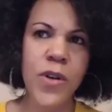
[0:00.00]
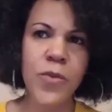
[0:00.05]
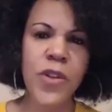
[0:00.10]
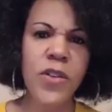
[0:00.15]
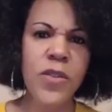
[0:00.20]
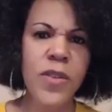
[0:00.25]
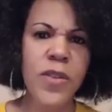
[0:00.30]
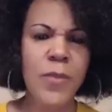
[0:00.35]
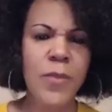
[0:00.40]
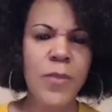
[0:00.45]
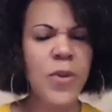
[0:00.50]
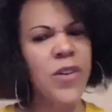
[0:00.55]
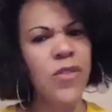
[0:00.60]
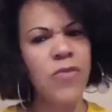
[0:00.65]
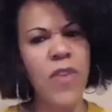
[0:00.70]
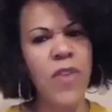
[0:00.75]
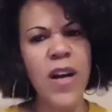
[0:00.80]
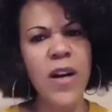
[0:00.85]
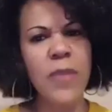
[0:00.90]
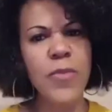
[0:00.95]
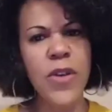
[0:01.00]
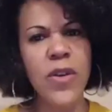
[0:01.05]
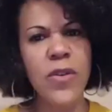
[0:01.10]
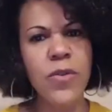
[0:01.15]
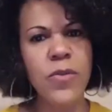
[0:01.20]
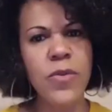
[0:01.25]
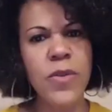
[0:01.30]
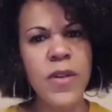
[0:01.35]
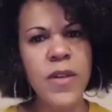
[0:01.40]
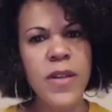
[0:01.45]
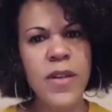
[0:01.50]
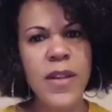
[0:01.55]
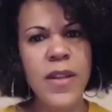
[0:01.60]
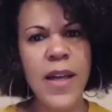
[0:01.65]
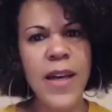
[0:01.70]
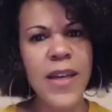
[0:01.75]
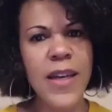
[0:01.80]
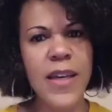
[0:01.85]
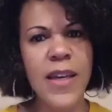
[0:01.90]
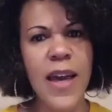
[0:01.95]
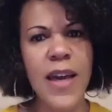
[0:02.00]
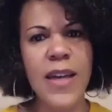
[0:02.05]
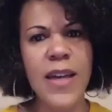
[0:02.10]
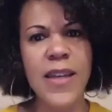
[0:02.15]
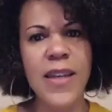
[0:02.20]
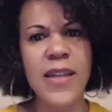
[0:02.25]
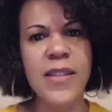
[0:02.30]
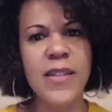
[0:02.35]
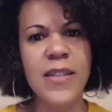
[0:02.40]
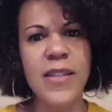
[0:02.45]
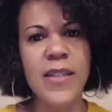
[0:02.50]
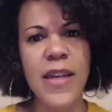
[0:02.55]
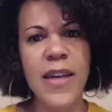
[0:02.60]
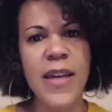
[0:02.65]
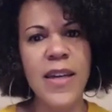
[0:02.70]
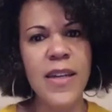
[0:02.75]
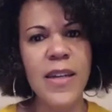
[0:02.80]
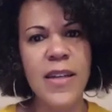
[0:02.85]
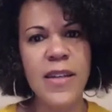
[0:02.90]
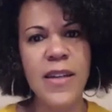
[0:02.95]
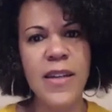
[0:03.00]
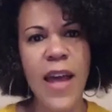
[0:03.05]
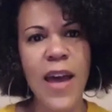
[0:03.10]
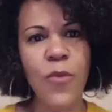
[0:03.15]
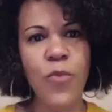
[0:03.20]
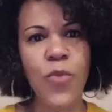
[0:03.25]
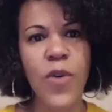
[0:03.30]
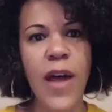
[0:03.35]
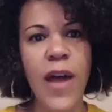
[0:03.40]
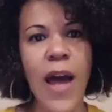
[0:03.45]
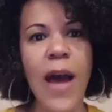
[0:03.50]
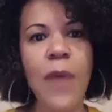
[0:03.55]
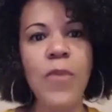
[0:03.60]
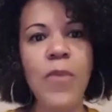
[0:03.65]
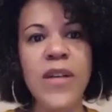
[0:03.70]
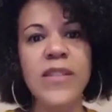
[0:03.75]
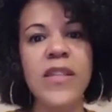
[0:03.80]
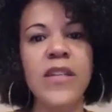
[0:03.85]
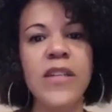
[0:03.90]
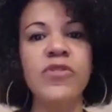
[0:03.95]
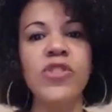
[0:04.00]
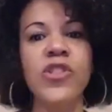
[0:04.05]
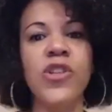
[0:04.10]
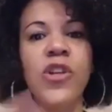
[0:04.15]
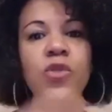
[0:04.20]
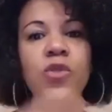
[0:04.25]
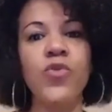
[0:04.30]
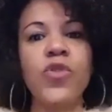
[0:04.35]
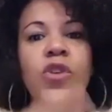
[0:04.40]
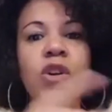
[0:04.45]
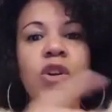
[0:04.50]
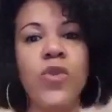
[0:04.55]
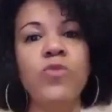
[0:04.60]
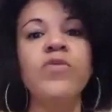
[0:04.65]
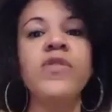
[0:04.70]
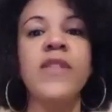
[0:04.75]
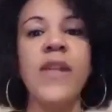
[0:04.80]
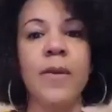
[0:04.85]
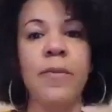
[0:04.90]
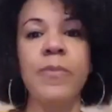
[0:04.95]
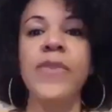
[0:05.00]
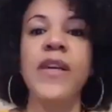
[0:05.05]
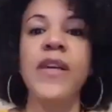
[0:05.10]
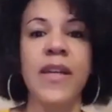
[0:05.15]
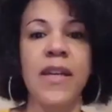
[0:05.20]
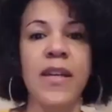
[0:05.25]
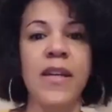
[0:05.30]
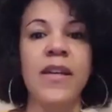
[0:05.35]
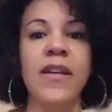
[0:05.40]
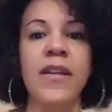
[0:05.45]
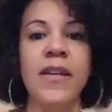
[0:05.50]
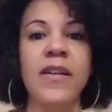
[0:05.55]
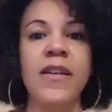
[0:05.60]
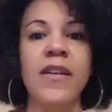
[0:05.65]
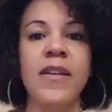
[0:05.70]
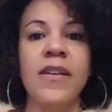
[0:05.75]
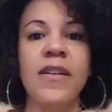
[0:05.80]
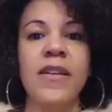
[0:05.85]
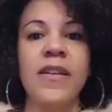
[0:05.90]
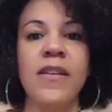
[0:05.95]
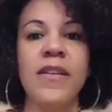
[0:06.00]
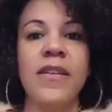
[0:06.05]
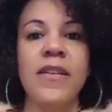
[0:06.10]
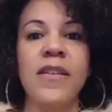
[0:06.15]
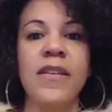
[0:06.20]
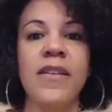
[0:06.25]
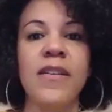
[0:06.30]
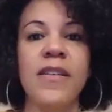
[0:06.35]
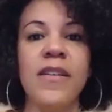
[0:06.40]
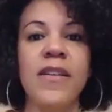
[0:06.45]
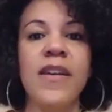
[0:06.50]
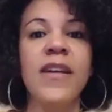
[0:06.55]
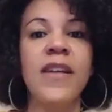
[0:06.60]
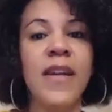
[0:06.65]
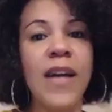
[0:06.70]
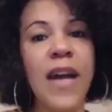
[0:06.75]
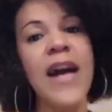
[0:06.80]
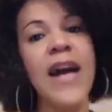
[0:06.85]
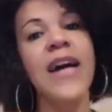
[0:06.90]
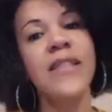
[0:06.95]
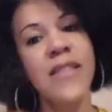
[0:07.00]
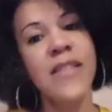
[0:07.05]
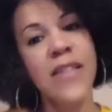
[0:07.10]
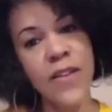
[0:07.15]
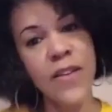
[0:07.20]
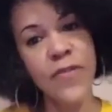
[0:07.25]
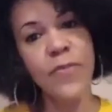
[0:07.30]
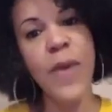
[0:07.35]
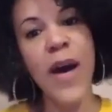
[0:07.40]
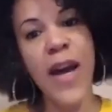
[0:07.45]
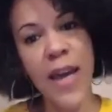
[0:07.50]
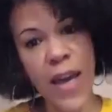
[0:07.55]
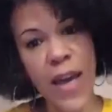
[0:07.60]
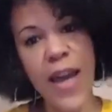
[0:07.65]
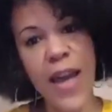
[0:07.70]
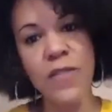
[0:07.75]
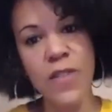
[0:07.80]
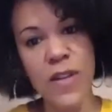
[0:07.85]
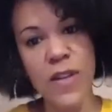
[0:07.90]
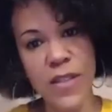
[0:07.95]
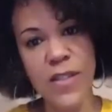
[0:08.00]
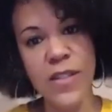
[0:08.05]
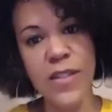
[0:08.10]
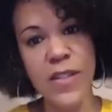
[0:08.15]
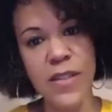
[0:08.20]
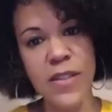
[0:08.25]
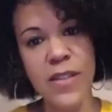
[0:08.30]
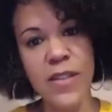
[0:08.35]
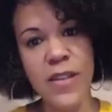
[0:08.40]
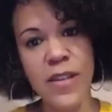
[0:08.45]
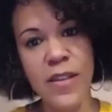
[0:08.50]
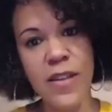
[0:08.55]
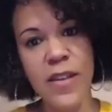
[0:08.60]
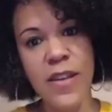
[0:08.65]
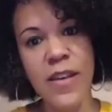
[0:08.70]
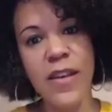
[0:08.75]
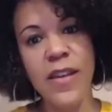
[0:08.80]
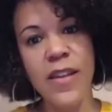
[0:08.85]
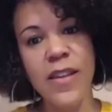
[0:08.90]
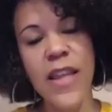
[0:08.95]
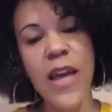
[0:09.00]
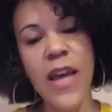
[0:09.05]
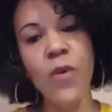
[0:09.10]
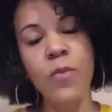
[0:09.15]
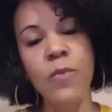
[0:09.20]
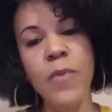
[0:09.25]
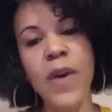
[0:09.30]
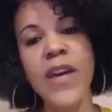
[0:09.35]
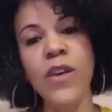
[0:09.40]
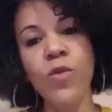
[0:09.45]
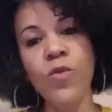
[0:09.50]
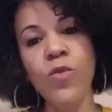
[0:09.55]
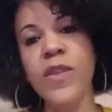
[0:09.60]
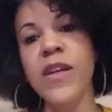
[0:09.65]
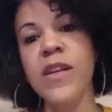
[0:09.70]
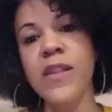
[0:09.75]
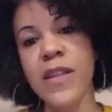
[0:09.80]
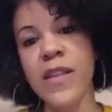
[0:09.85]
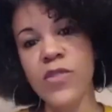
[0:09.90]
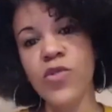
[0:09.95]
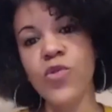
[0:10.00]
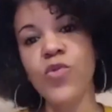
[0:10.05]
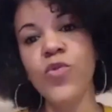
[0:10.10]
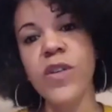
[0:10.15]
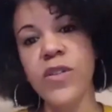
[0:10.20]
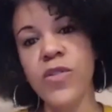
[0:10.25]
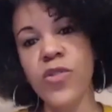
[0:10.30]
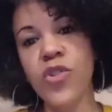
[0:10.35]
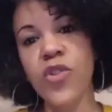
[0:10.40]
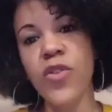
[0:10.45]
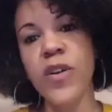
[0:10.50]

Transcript: What do you think I'm going to rob you? Like at the end of the day, I must have shown you something in the content of my character that will make you think that you couldn't True.